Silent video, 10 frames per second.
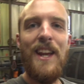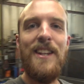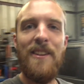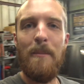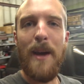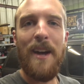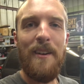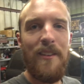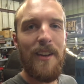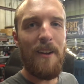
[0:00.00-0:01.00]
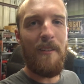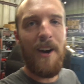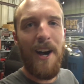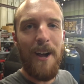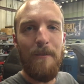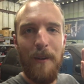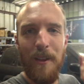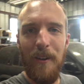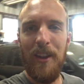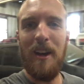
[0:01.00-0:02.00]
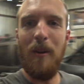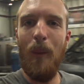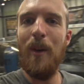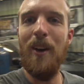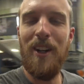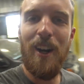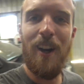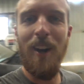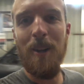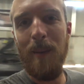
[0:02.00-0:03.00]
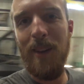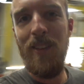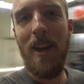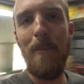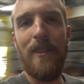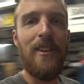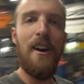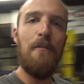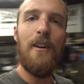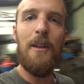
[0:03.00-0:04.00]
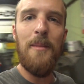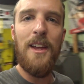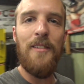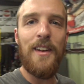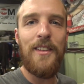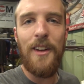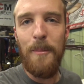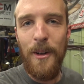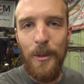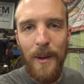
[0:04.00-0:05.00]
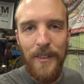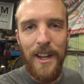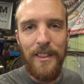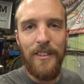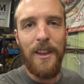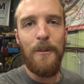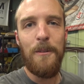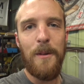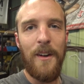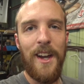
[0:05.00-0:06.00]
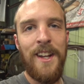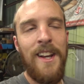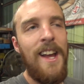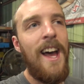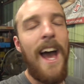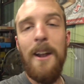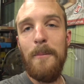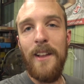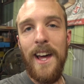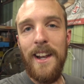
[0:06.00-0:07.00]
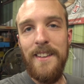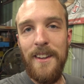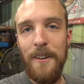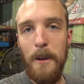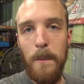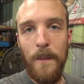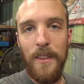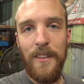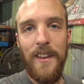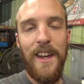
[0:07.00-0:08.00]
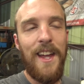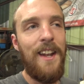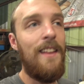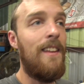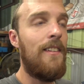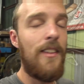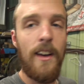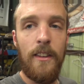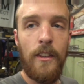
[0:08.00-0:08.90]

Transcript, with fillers: each of the batteries, they arrive with only a quarter charge. But I say to myself, well, I'm leaving, so I might as well take this thing with me, right? And I'm glad I do. I put this in. That's the other